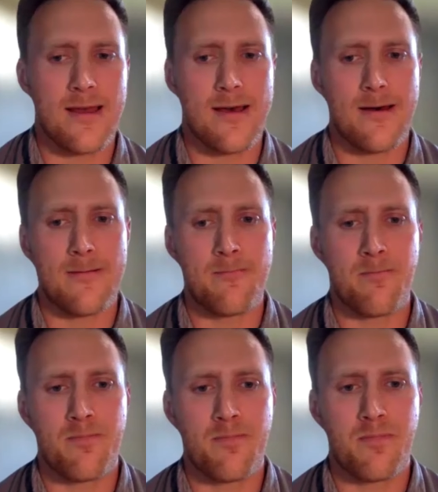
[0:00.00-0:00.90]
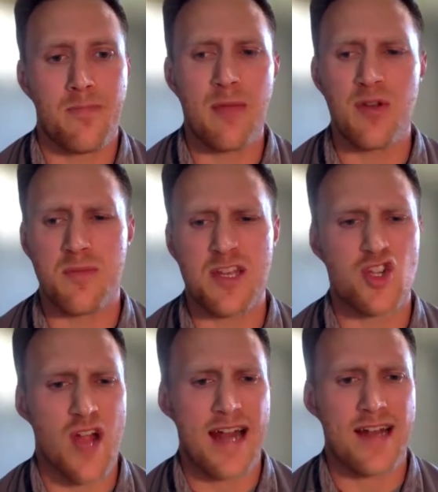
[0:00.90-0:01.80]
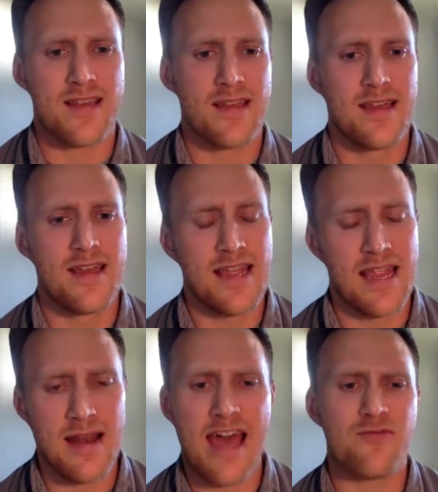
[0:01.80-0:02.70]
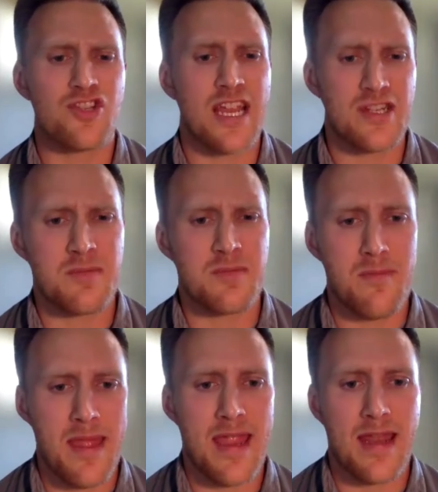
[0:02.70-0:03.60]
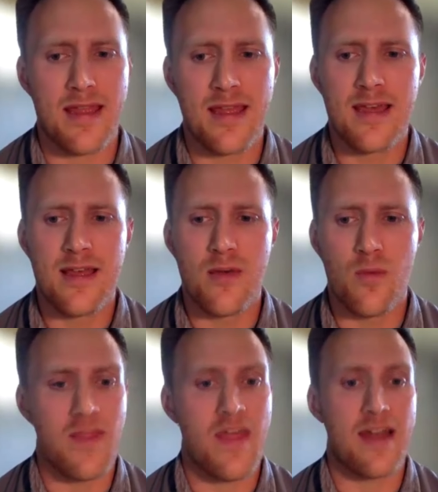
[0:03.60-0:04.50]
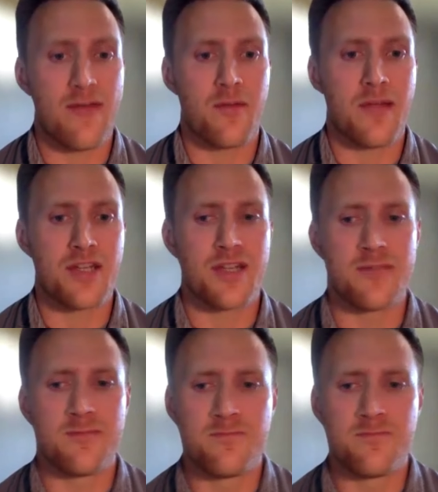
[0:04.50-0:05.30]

been able to be tracked and have changes be made with that information?